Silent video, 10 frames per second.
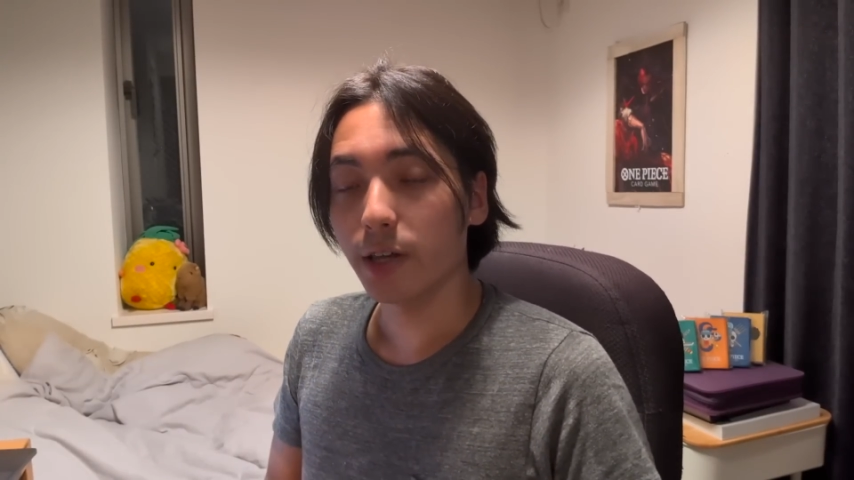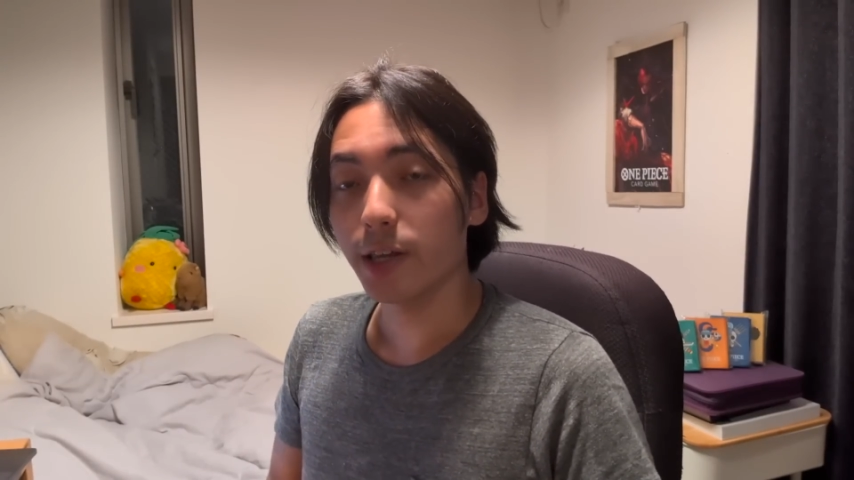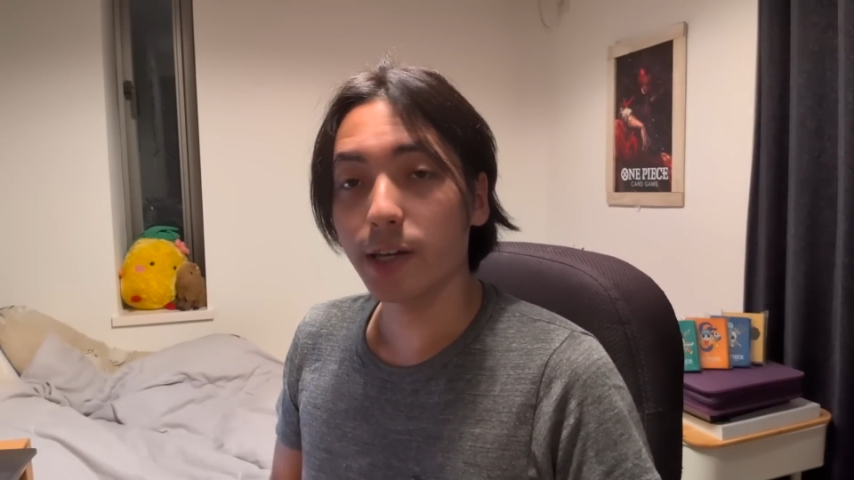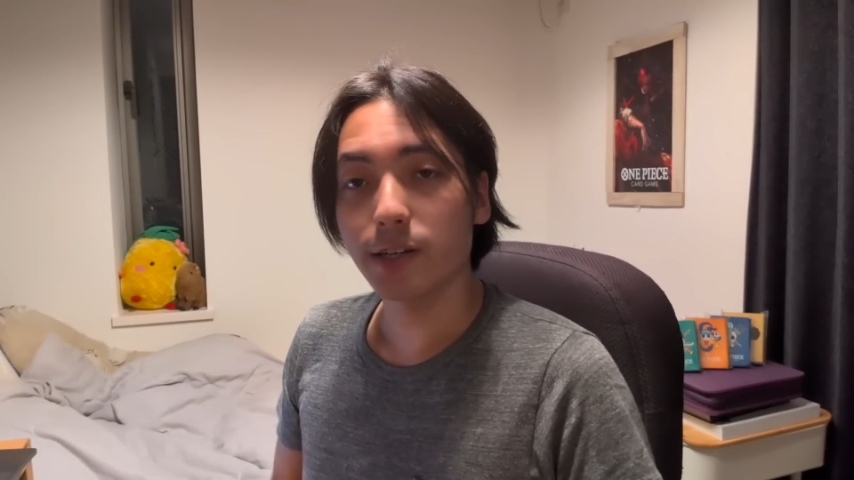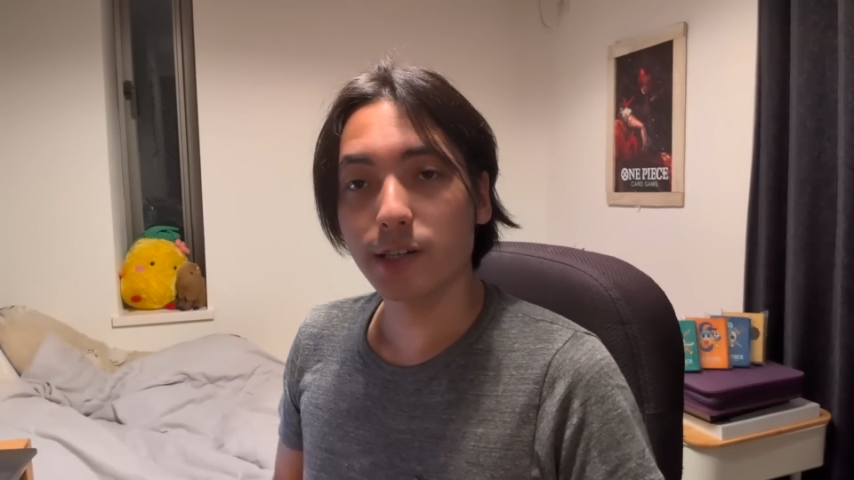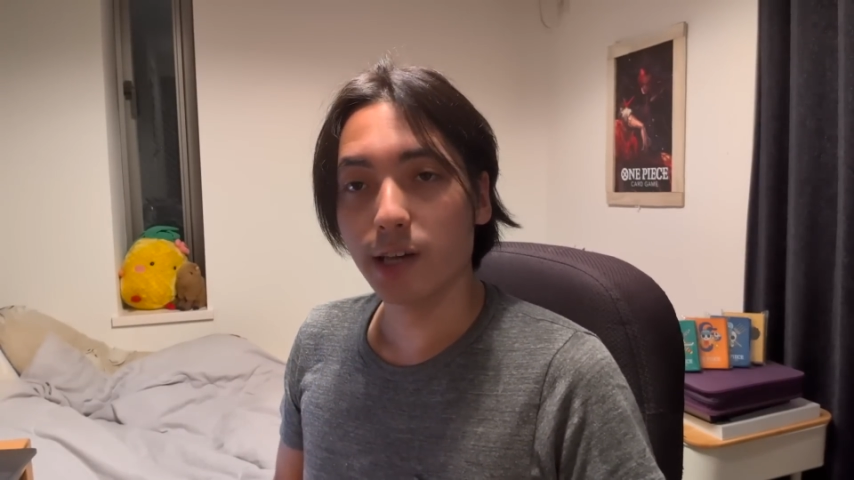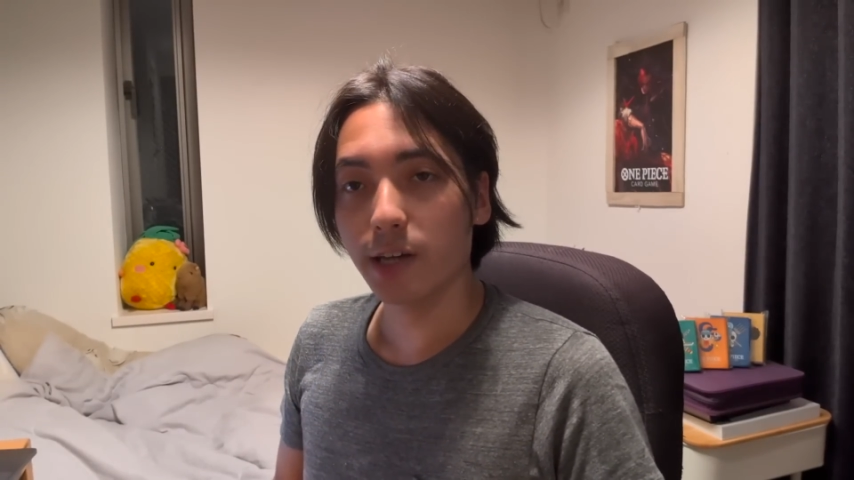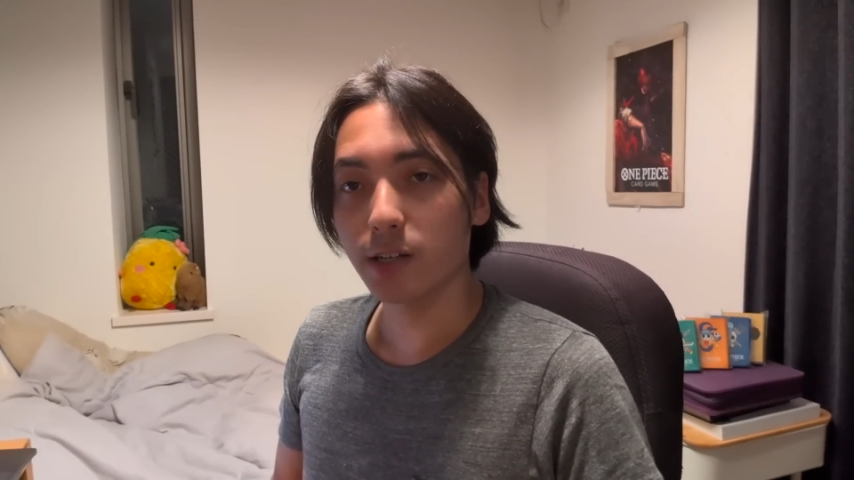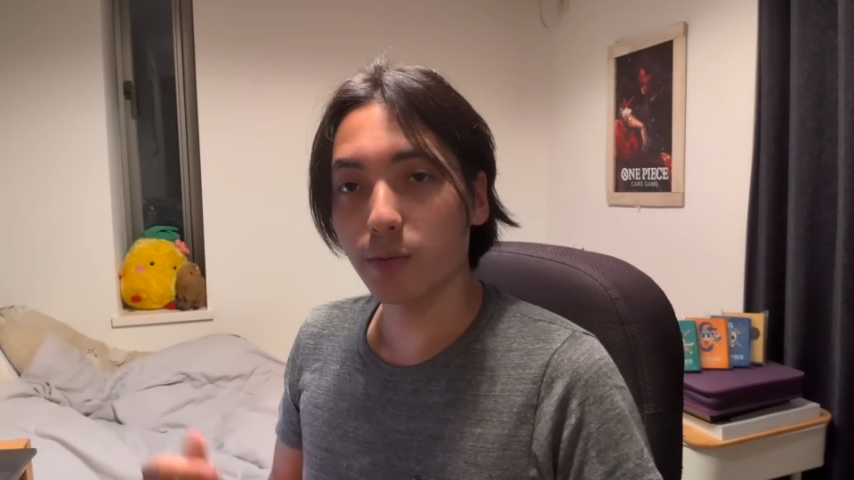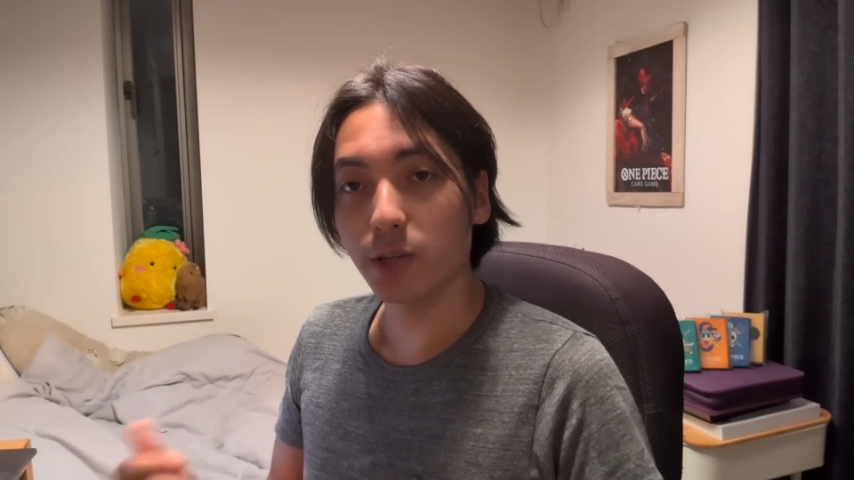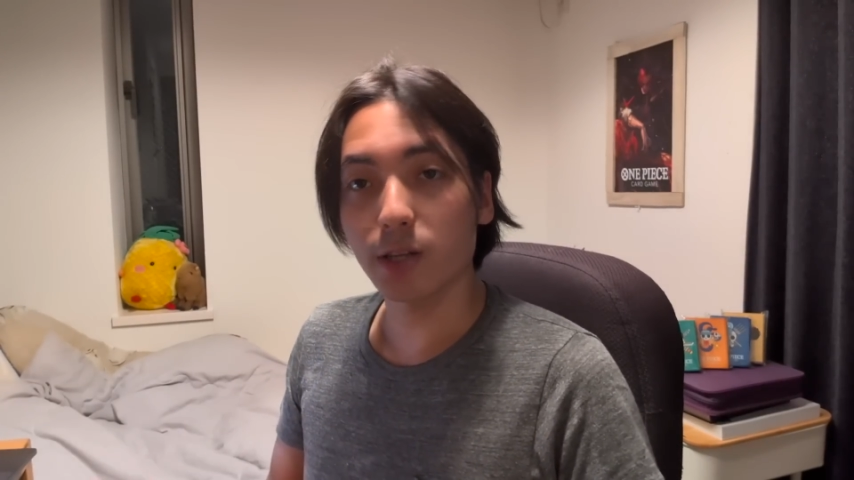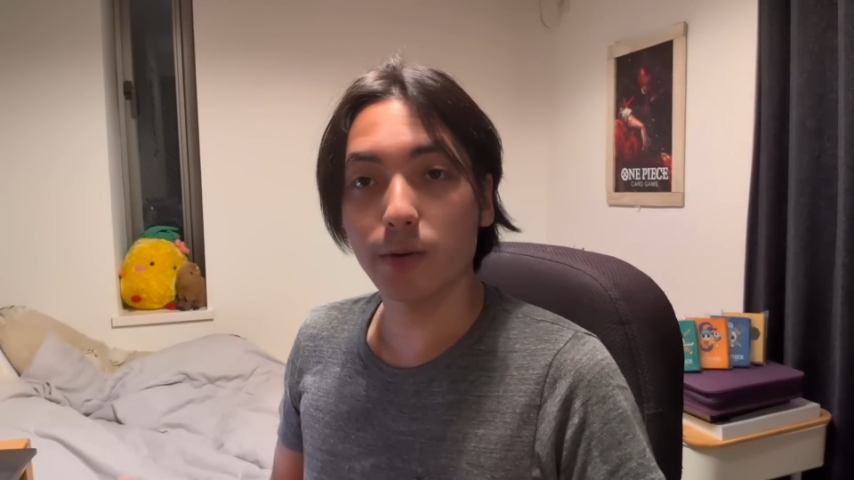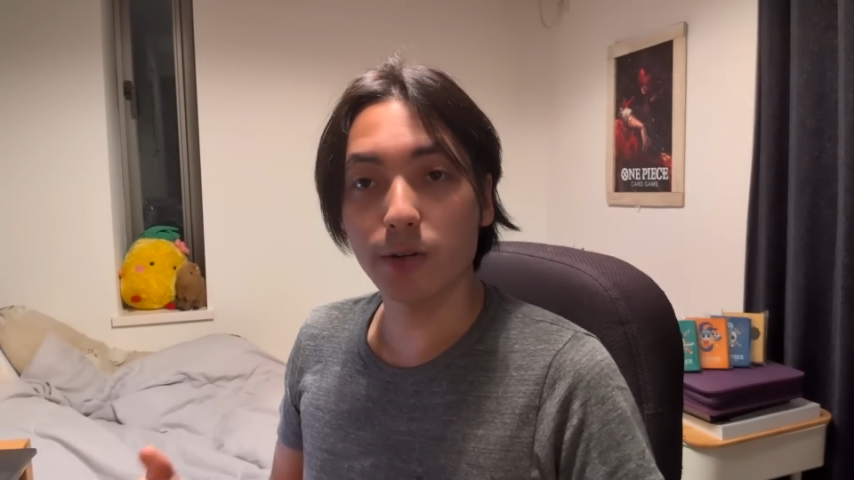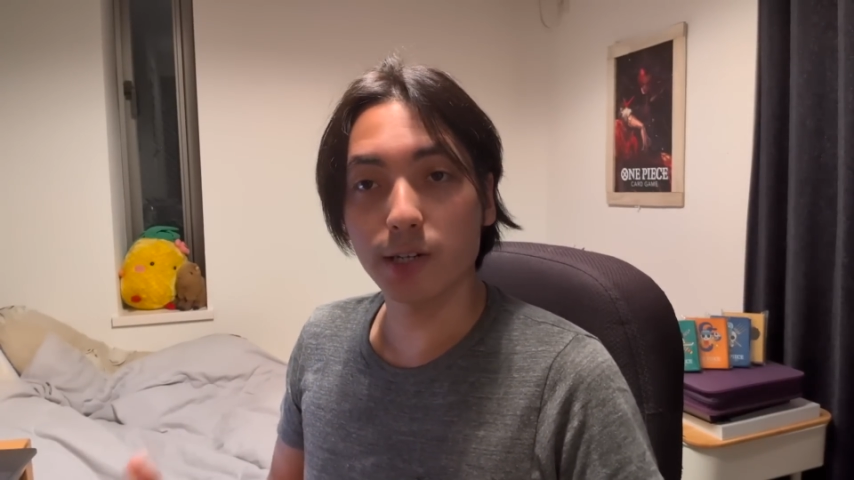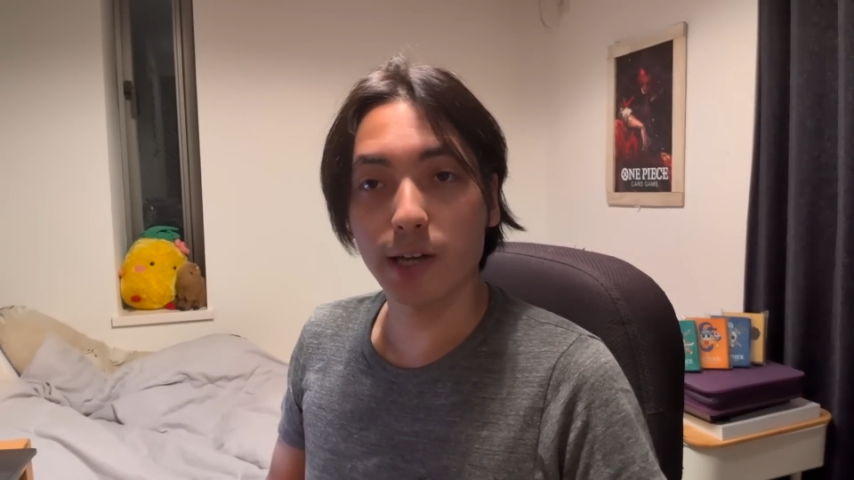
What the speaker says: They can decide to put the opponent